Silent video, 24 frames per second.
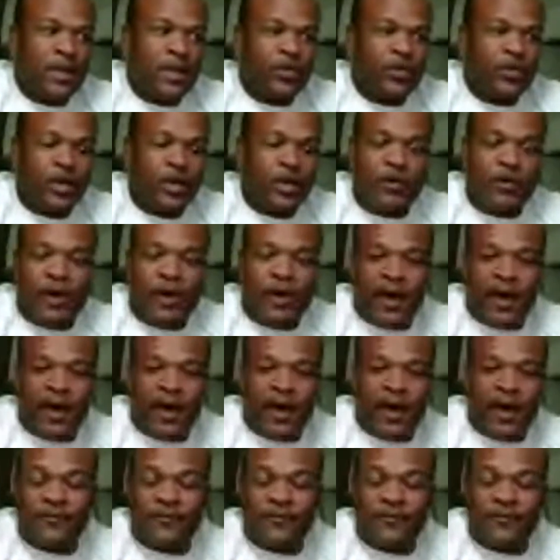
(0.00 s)

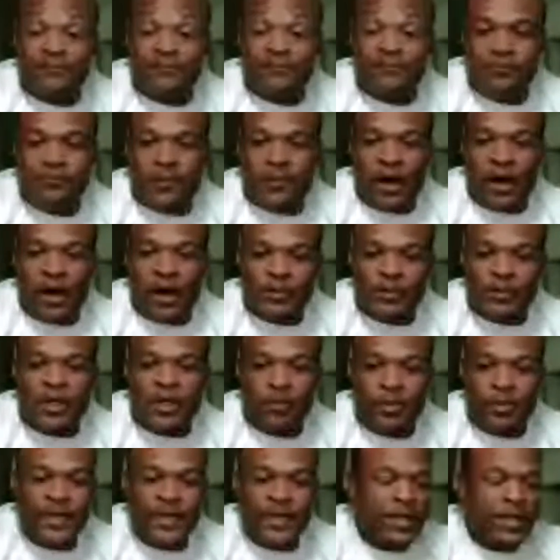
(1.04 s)
I've almost
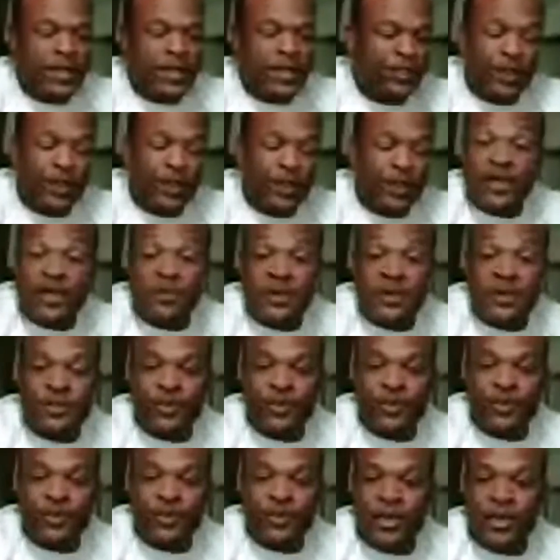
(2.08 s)
completed the Journey to
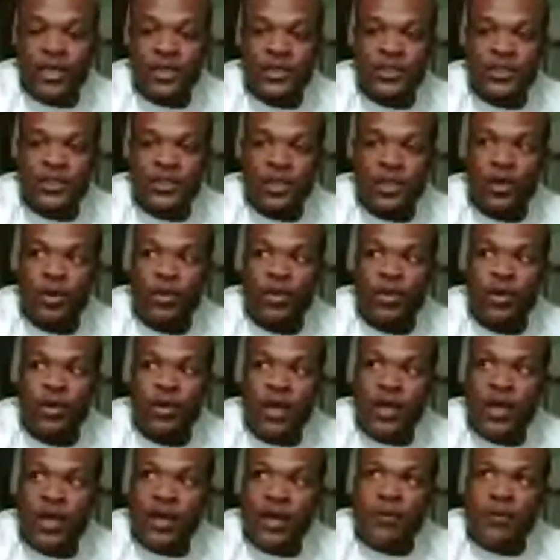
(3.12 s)
Mystery run, so
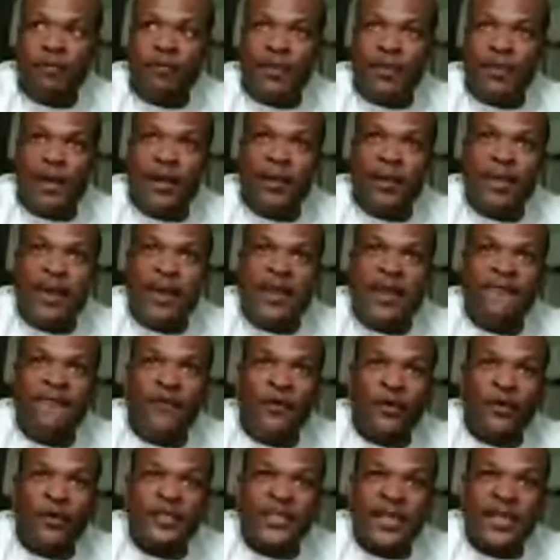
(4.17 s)
my main
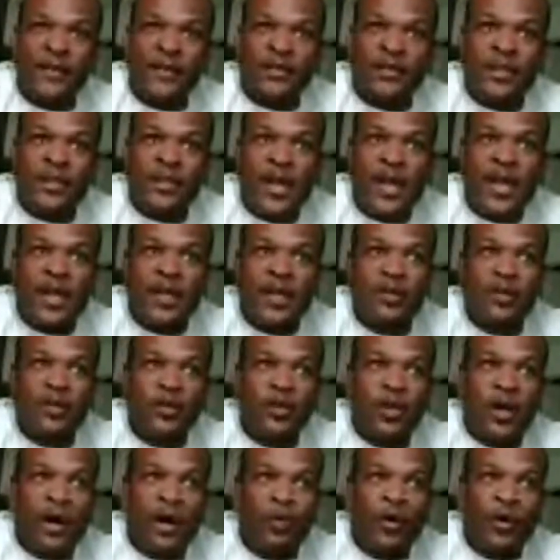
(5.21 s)
focus after that,
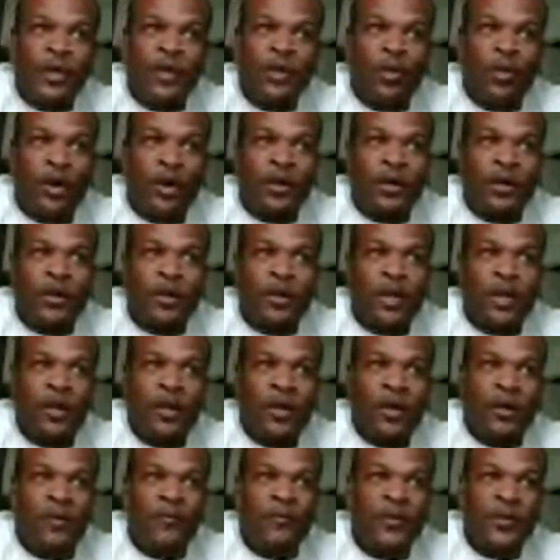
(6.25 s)
I wanted to work on
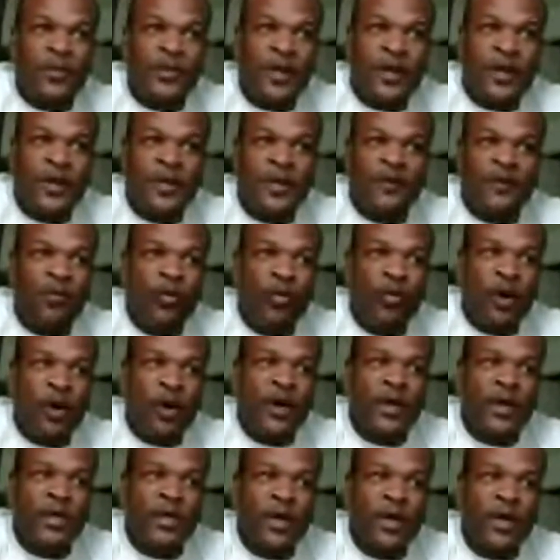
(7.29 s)
the Daredevil
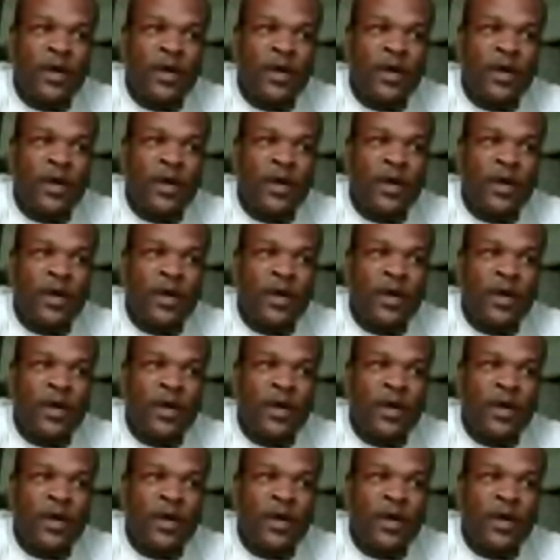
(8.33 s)
one